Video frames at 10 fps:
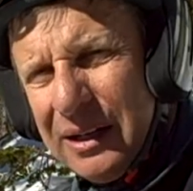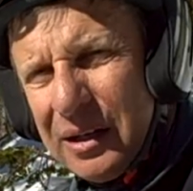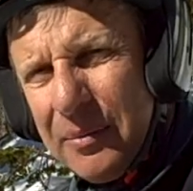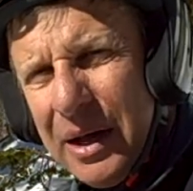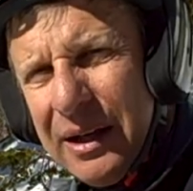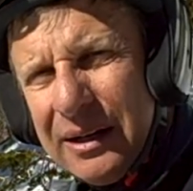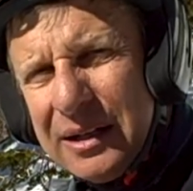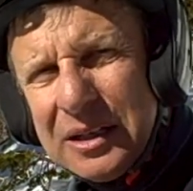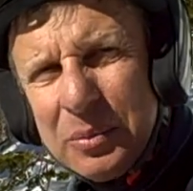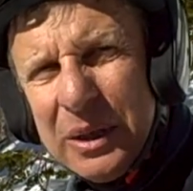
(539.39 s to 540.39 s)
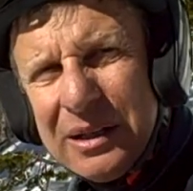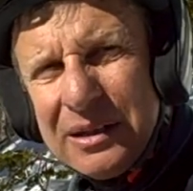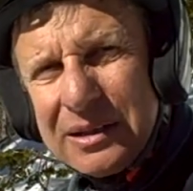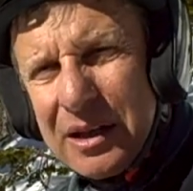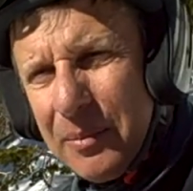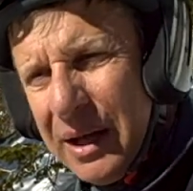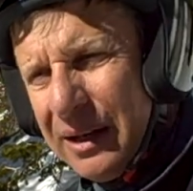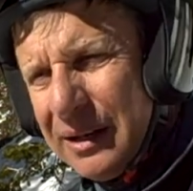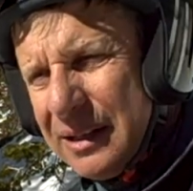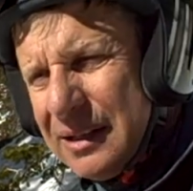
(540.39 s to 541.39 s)
in commodities because
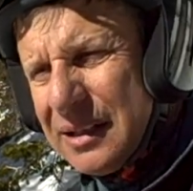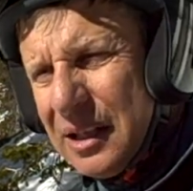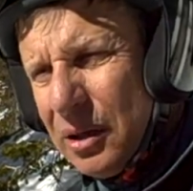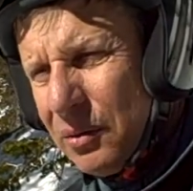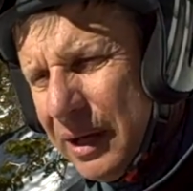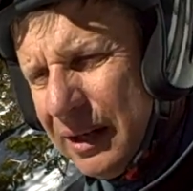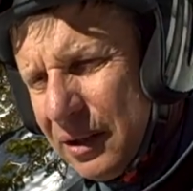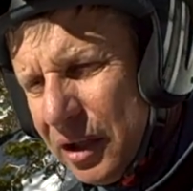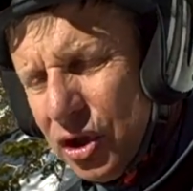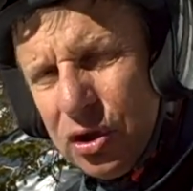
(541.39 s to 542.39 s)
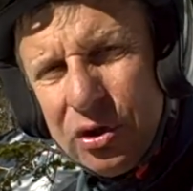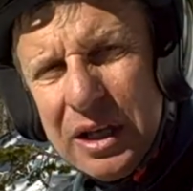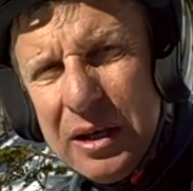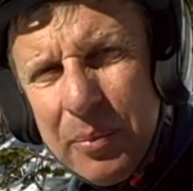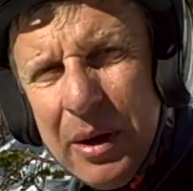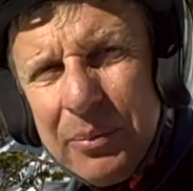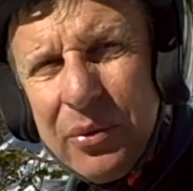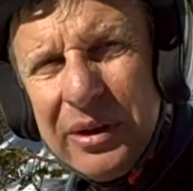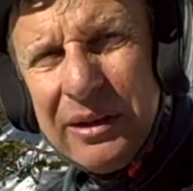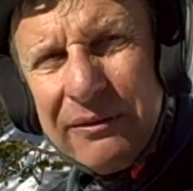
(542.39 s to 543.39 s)
commodities theoretically should keep up
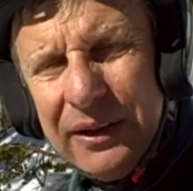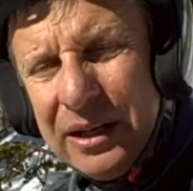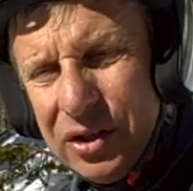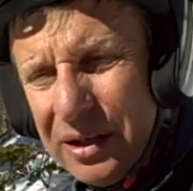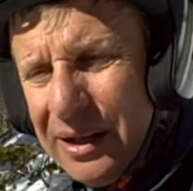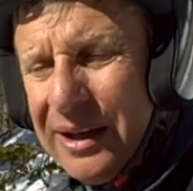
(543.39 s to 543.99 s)
with inflation.